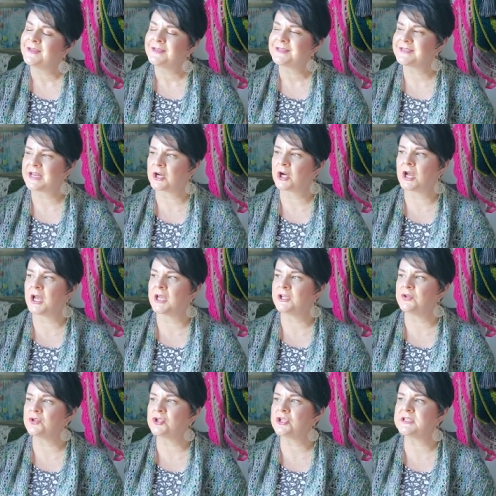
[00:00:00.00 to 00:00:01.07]
Sarah,
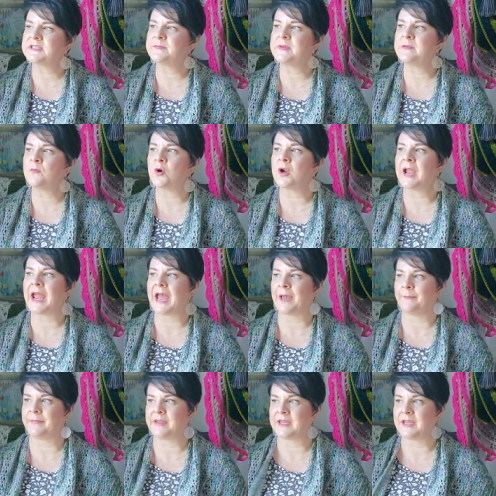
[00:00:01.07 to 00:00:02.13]
you should just be more
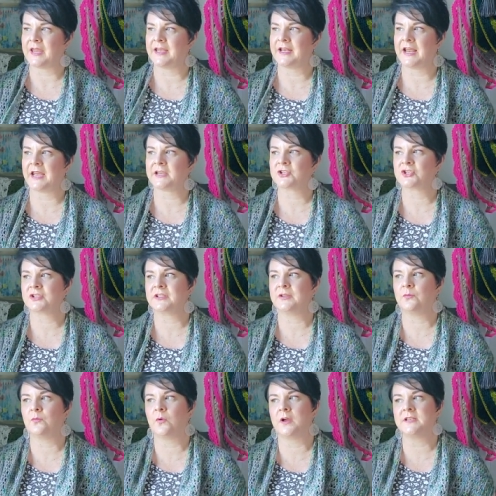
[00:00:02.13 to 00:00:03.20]
happy. And
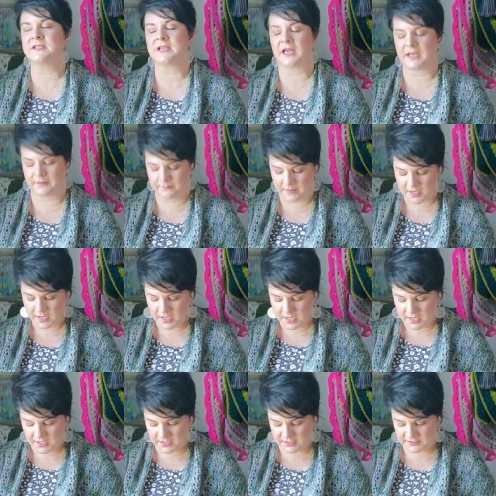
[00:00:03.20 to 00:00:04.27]
actually, one time
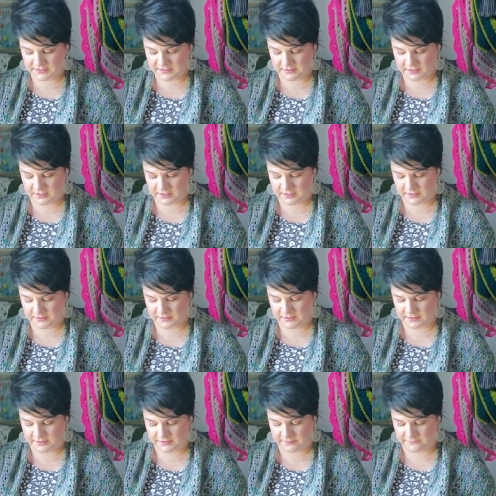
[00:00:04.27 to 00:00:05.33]
a,
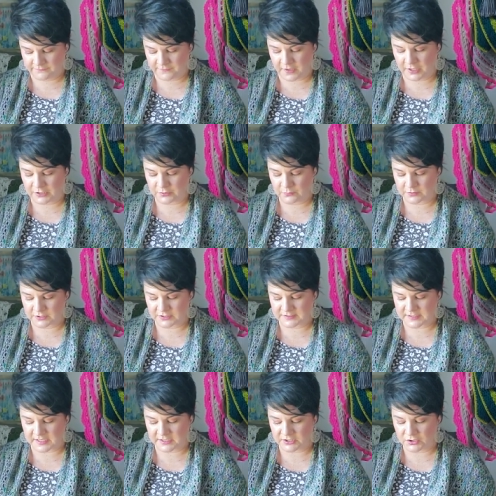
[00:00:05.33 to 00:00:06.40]
a, a follower
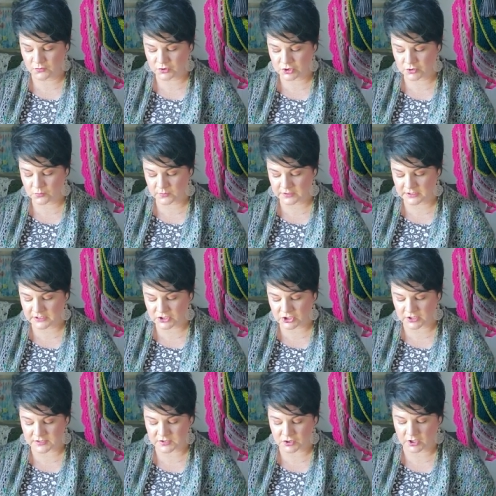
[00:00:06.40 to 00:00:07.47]
said, You should really
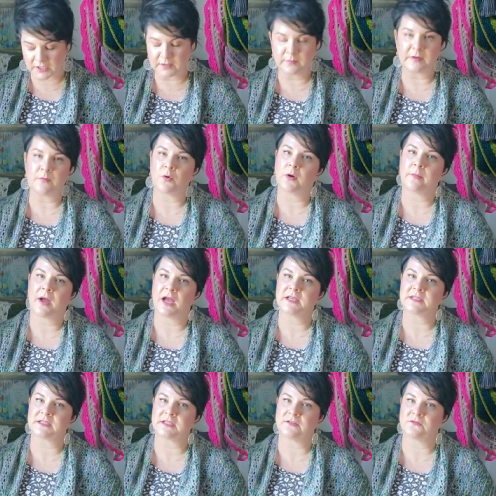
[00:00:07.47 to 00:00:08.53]
just try to be more
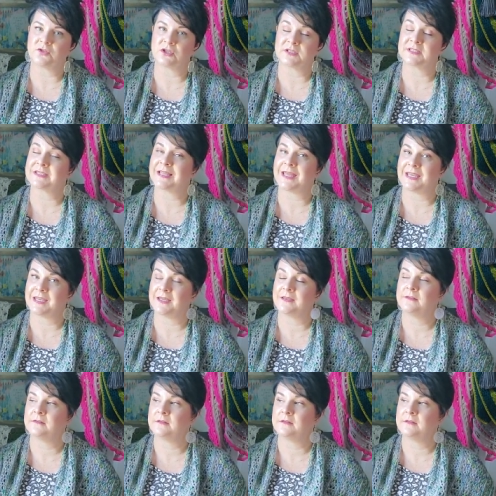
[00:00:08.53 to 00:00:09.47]
positive, just like